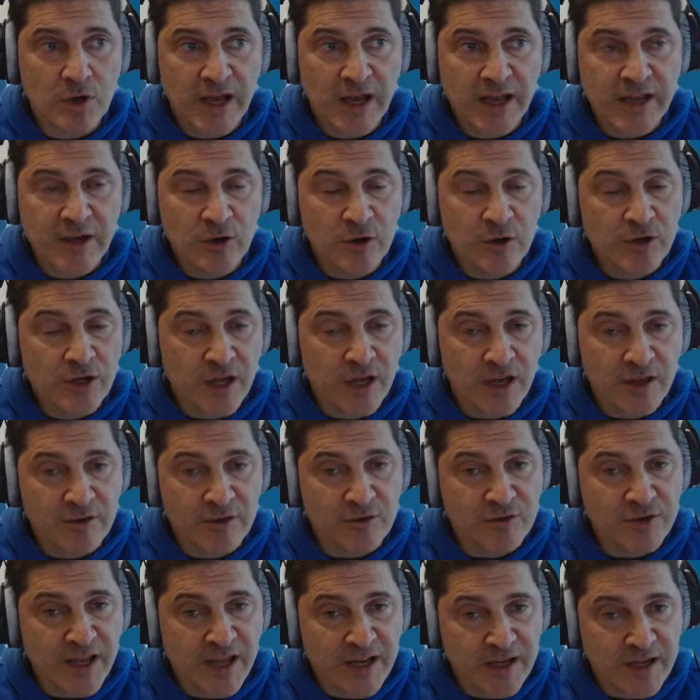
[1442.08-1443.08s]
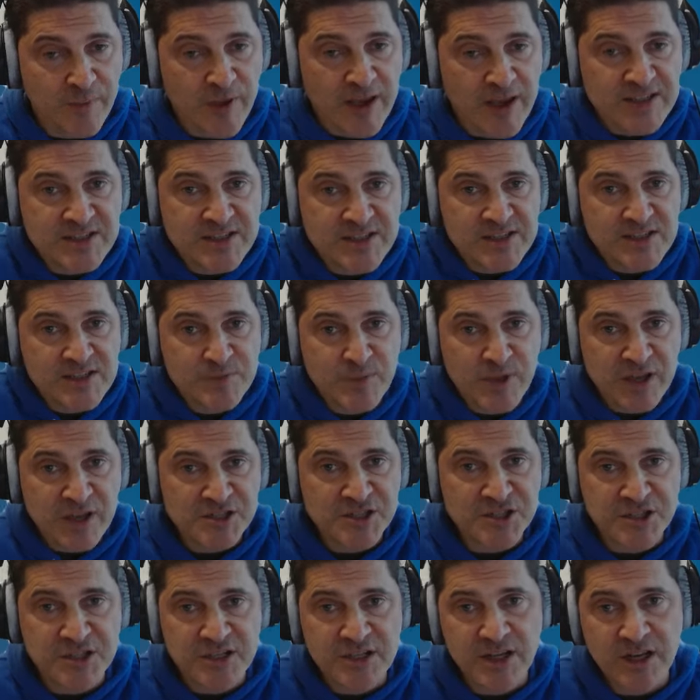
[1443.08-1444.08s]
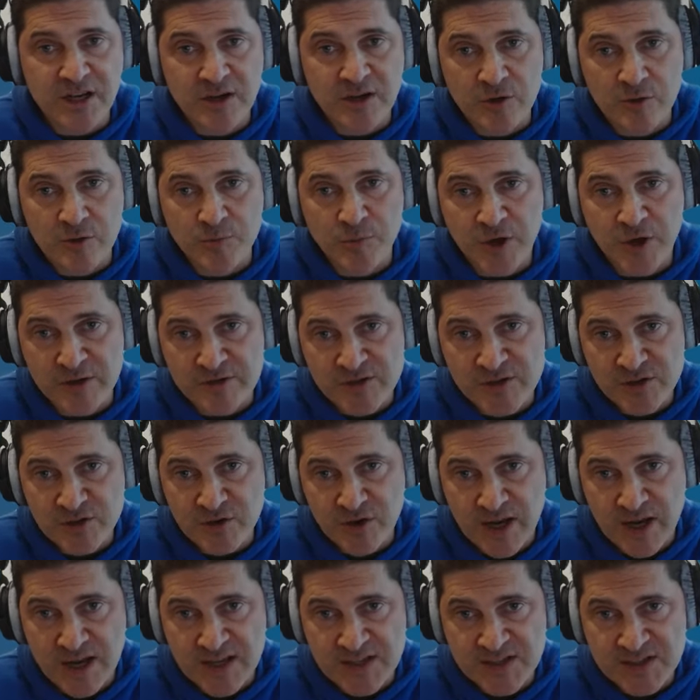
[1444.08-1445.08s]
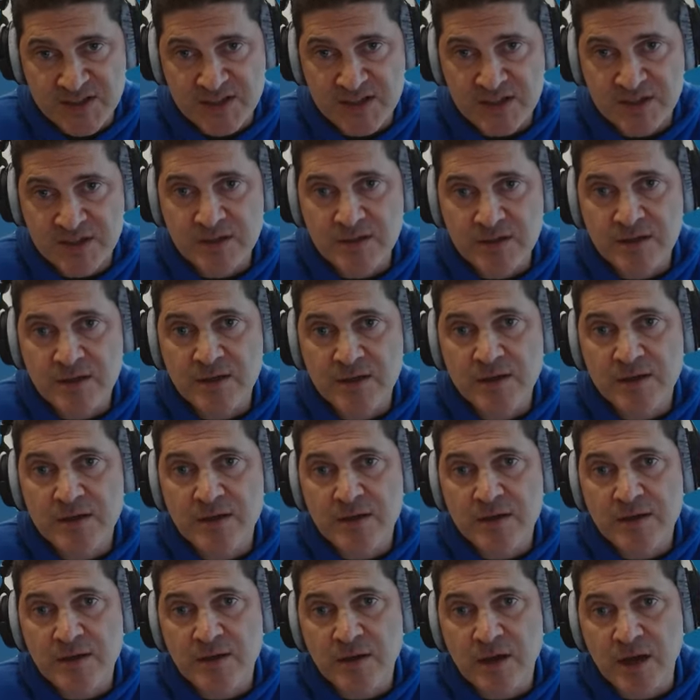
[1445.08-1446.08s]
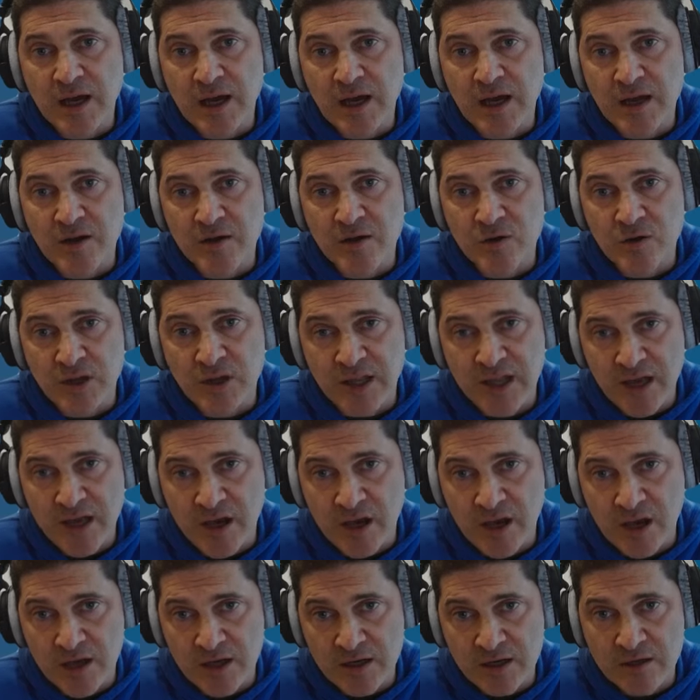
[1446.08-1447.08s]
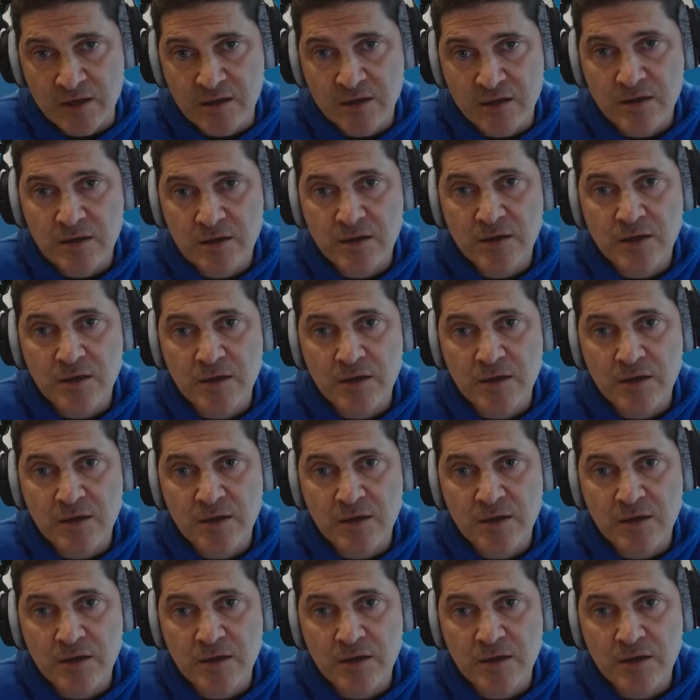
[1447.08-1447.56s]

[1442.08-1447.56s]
I heard other databases mentioned. I heard Postgres early on.